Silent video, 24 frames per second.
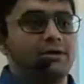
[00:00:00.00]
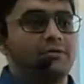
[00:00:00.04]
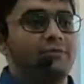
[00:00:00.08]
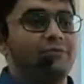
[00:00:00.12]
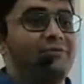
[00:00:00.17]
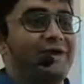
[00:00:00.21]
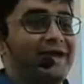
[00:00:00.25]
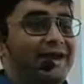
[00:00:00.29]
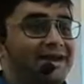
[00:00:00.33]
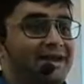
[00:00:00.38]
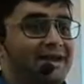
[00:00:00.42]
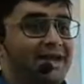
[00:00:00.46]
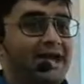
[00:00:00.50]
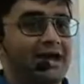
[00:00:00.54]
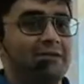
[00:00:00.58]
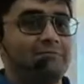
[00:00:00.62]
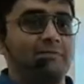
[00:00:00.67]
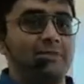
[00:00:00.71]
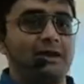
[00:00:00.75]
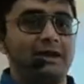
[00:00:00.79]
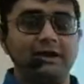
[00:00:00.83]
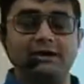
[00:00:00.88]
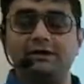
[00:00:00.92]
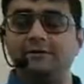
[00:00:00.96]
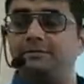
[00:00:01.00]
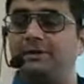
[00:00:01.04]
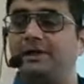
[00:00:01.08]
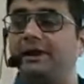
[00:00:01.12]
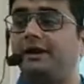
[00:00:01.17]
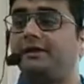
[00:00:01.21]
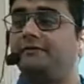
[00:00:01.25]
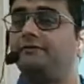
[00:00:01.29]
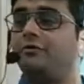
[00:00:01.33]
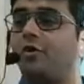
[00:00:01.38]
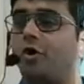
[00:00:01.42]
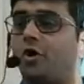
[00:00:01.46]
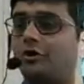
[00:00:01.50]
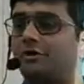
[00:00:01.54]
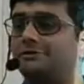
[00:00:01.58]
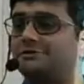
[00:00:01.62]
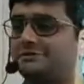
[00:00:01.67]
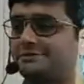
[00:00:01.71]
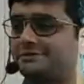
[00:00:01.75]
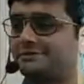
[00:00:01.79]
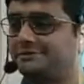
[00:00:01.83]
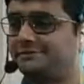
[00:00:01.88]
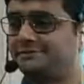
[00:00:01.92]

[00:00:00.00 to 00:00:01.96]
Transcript: when can it be revoked.